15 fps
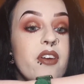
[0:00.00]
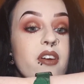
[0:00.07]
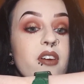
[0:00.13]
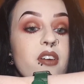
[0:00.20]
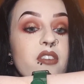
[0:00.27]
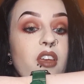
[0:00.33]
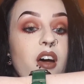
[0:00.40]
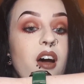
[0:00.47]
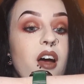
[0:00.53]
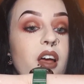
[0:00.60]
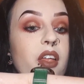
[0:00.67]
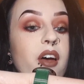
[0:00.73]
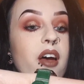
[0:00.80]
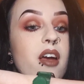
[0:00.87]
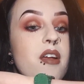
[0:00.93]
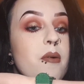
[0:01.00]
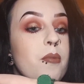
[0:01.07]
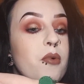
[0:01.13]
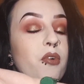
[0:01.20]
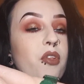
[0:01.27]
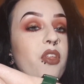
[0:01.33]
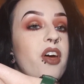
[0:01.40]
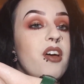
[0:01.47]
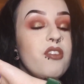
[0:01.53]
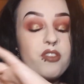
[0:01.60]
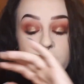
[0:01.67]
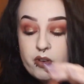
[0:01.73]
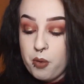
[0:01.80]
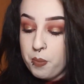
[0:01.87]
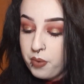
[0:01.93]
as a highlight, but let's
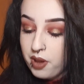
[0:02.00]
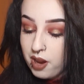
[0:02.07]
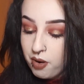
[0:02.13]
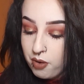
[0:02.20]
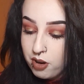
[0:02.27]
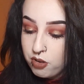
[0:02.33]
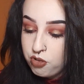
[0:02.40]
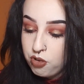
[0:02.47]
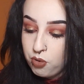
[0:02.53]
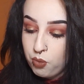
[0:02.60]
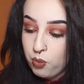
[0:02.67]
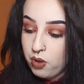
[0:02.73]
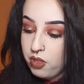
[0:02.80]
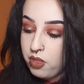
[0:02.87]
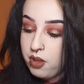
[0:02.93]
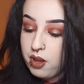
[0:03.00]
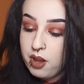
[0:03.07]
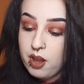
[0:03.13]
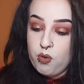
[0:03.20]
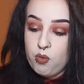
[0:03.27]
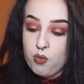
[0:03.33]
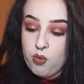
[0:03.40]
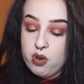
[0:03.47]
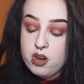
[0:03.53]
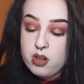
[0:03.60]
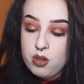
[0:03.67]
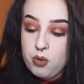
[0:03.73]
compare it to the real